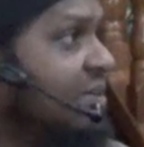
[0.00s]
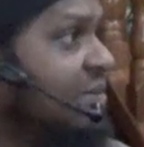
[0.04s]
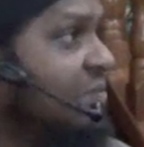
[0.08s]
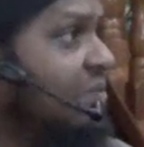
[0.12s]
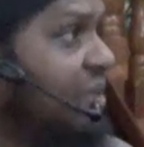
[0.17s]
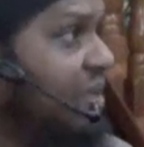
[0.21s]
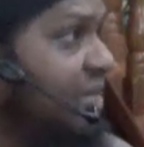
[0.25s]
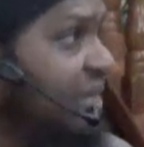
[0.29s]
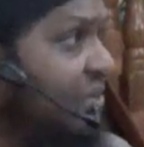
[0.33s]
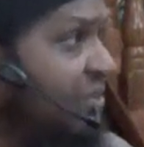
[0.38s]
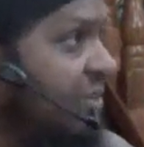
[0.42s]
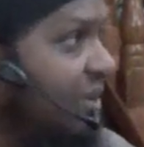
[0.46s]

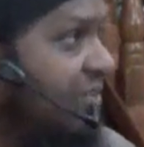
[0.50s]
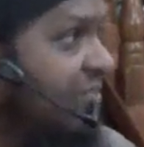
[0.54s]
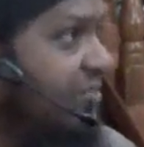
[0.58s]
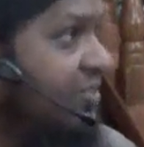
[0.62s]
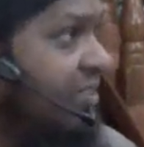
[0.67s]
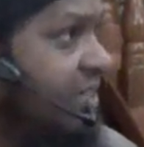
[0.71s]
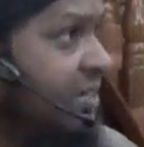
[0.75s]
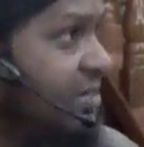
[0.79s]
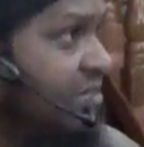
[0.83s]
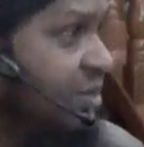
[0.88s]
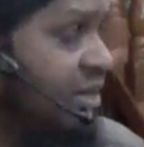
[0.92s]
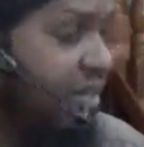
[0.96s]
When he went
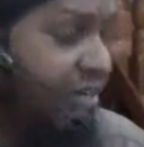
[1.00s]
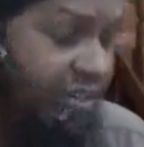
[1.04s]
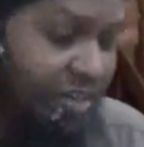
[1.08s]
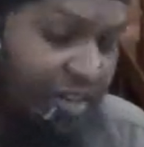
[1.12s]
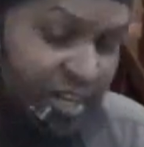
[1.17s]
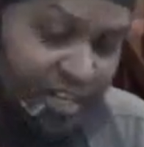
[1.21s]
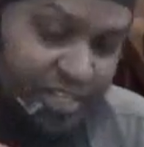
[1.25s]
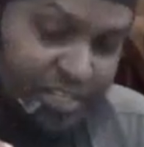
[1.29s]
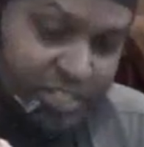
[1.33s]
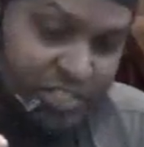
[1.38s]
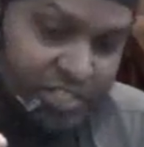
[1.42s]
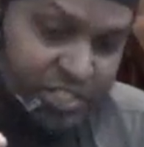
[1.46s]
for the
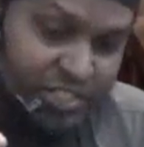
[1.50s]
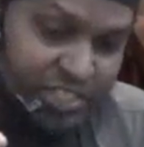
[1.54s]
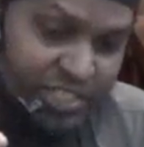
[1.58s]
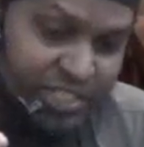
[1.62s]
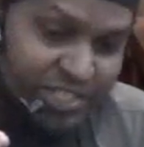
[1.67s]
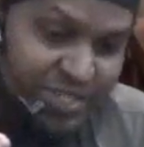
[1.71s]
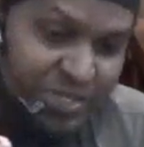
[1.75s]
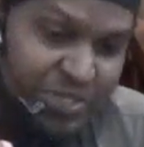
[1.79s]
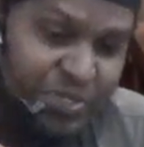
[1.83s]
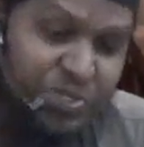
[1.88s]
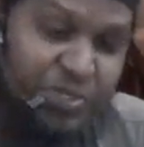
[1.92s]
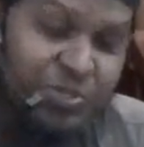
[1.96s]
Mi'raj,
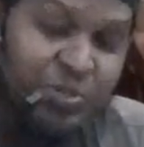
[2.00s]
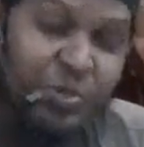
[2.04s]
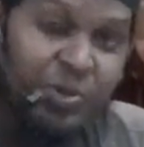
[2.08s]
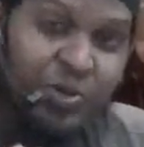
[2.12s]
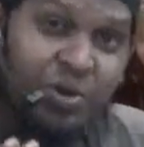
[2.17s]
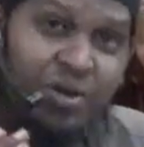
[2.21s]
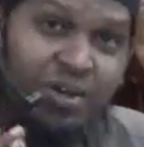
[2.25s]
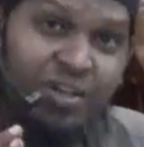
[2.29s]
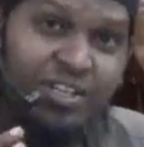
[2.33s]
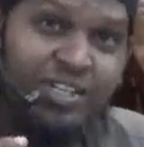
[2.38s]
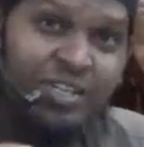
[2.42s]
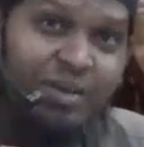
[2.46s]
he
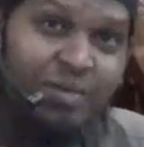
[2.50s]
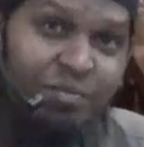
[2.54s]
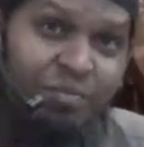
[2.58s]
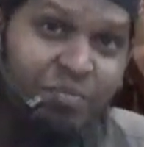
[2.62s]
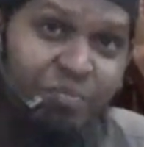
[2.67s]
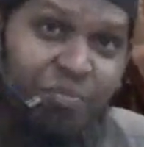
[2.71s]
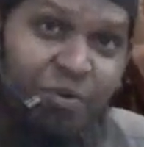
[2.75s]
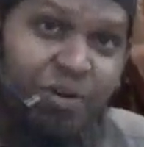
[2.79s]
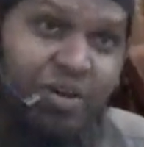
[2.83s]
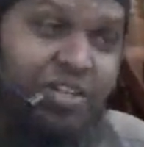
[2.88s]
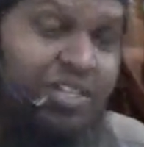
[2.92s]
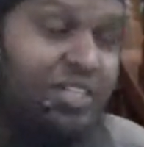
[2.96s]
saw
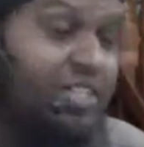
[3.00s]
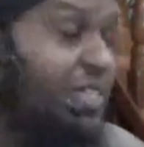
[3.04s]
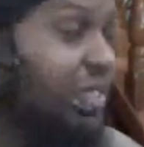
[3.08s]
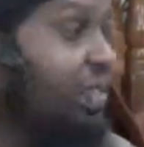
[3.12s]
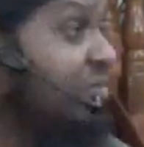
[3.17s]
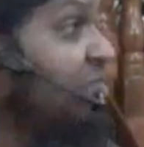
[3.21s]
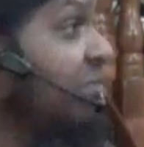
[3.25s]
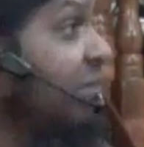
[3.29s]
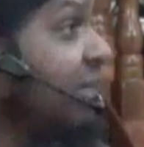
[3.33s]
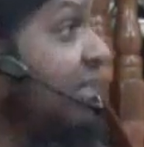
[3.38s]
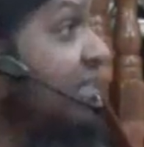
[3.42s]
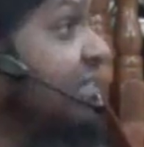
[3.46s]
the
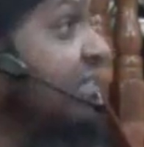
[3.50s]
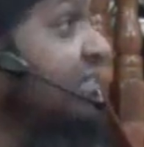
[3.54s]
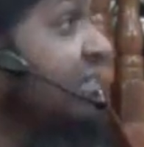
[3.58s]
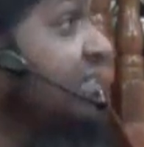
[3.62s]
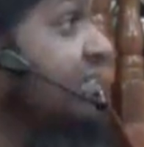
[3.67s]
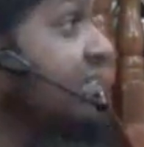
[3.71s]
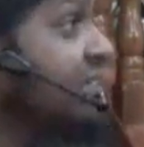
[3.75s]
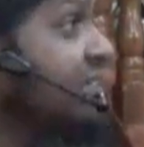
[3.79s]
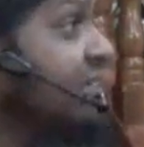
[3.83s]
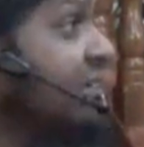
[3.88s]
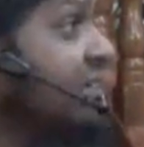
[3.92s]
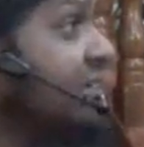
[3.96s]
punishment.
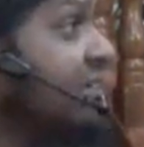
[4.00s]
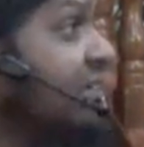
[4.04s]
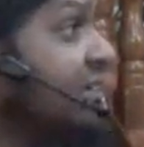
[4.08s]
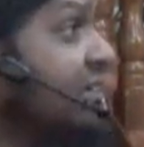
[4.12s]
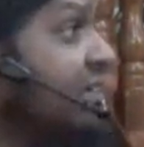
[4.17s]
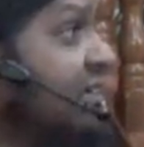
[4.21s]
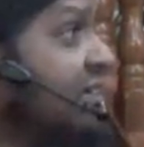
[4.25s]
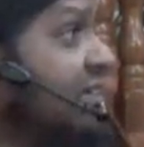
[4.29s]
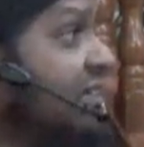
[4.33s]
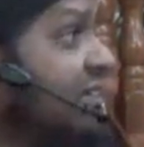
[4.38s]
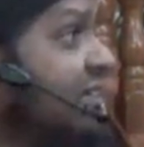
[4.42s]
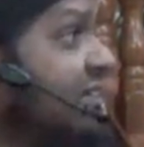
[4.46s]

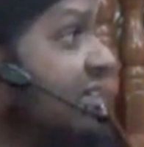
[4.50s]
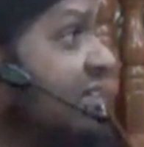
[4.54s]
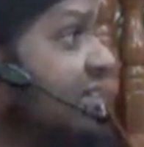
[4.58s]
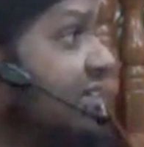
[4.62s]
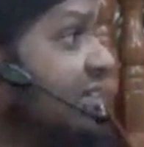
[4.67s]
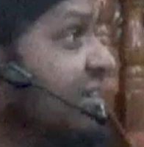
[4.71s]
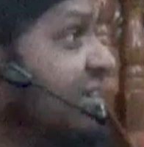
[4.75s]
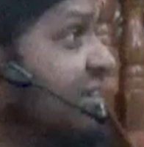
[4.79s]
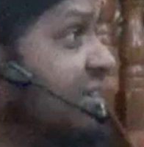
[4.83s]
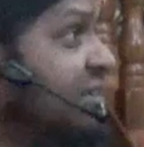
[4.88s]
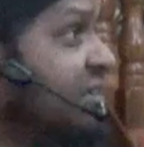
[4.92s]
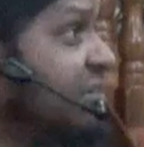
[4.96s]

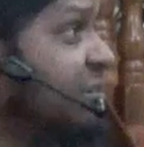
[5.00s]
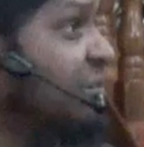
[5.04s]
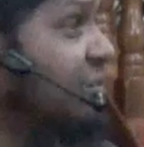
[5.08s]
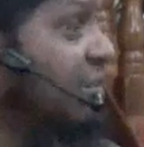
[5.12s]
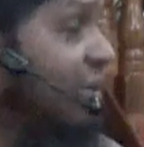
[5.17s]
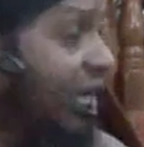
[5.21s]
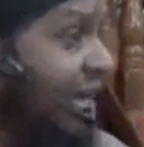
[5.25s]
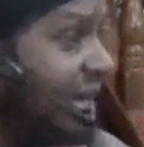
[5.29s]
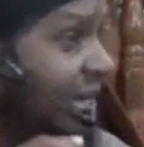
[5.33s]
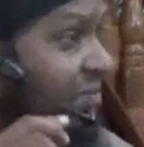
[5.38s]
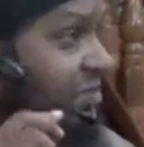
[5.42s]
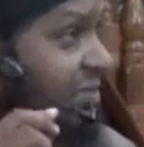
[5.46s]

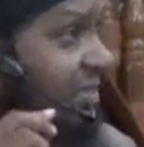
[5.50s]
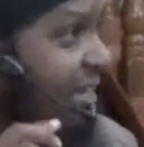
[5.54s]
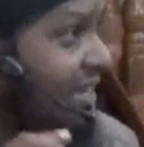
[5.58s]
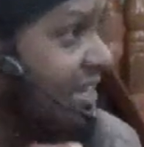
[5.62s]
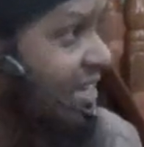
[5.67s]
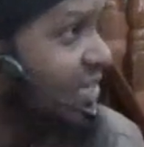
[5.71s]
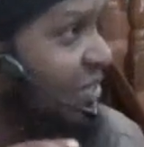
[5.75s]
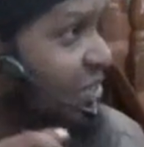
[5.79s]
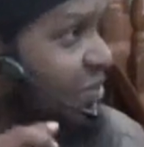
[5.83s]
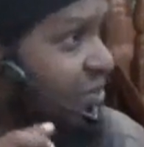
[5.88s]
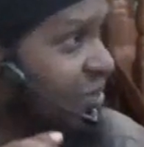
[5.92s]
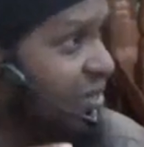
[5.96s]
What I'm
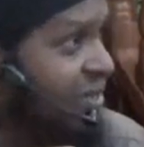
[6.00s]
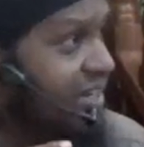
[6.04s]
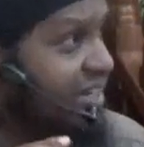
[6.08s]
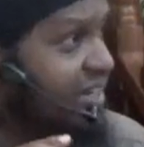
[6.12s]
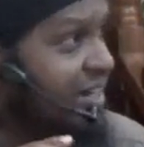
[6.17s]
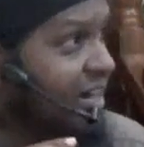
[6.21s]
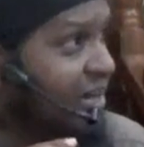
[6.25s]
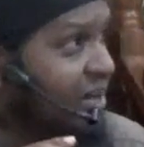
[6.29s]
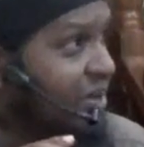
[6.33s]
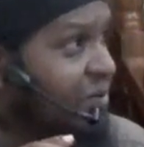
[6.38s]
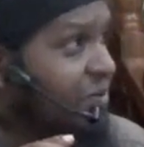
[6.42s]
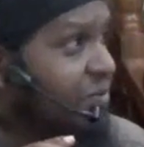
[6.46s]
telling you
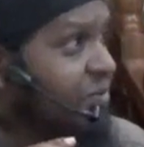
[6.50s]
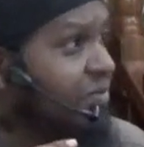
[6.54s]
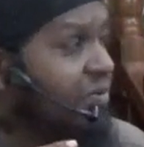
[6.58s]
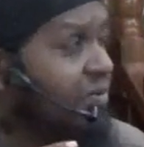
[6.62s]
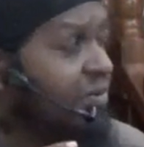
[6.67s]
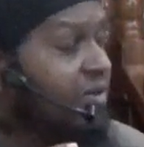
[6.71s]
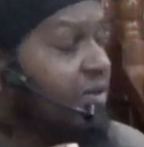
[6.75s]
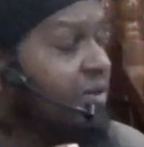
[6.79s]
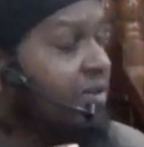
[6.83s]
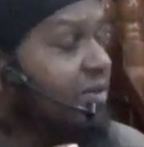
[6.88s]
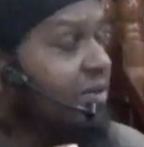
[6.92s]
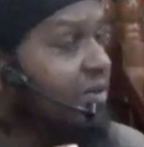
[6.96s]
here
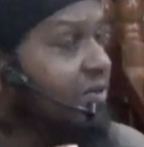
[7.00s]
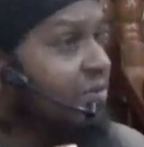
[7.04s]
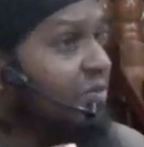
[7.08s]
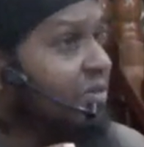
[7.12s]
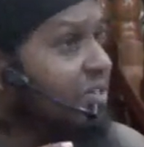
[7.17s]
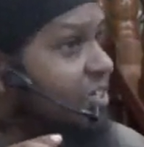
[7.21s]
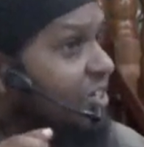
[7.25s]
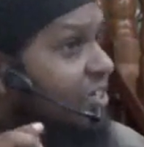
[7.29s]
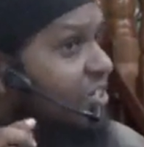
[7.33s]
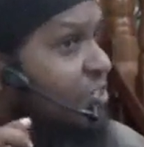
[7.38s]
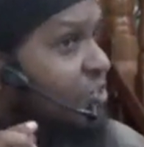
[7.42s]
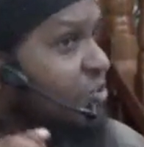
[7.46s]
now,
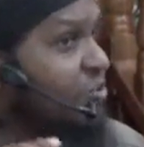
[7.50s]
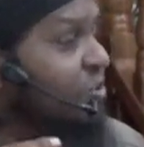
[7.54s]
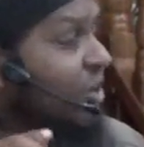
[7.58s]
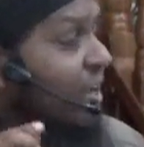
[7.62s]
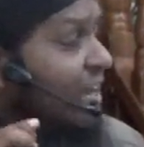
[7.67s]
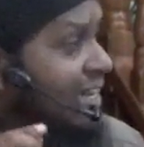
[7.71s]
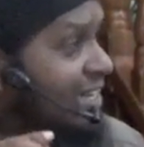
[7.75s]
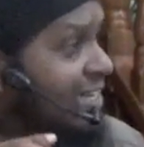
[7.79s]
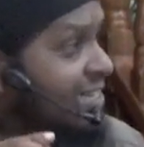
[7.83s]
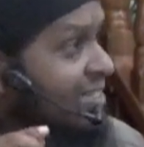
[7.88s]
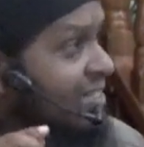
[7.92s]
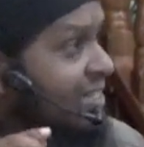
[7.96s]
we're just
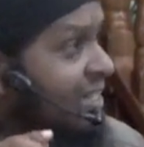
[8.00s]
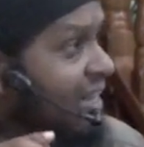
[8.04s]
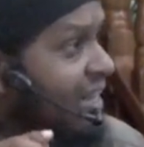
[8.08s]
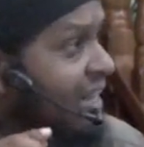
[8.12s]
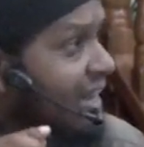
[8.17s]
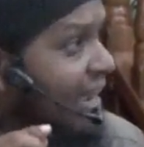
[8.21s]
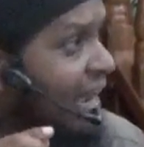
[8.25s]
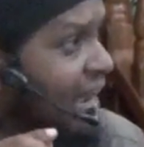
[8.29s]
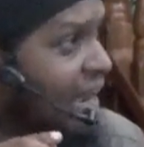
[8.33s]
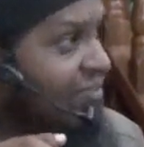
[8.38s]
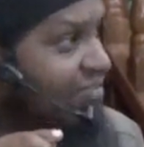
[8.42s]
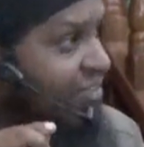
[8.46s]
trying to
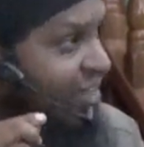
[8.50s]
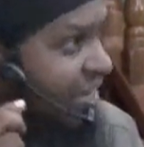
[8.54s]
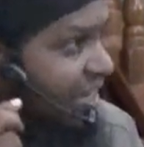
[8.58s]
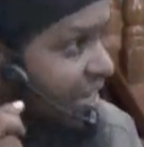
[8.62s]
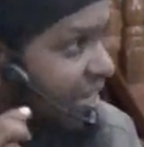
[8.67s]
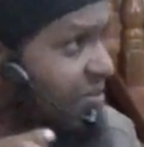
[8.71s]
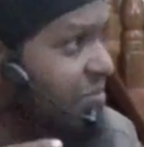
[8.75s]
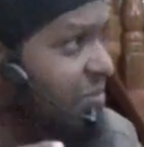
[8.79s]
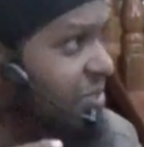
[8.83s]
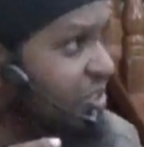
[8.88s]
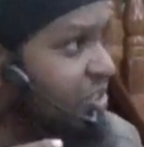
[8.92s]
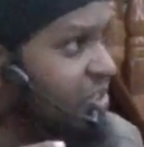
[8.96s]
have an
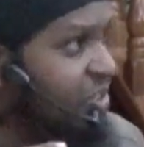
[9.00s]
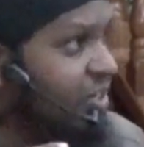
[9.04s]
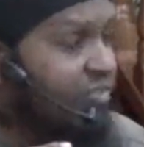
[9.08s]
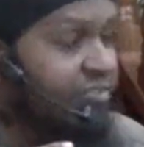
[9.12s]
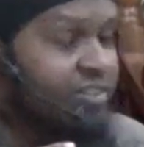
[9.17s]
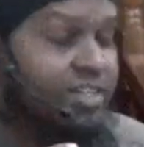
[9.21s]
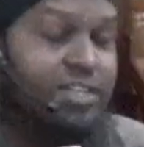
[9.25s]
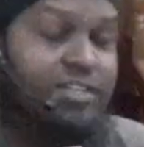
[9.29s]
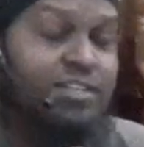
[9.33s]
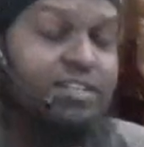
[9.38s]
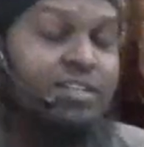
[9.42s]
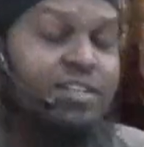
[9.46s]
image of
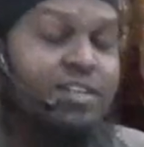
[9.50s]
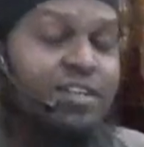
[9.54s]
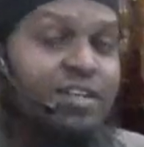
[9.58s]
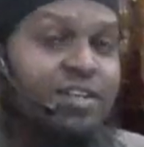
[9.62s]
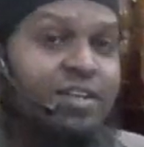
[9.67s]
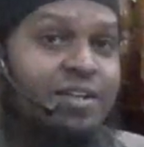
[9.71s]
it.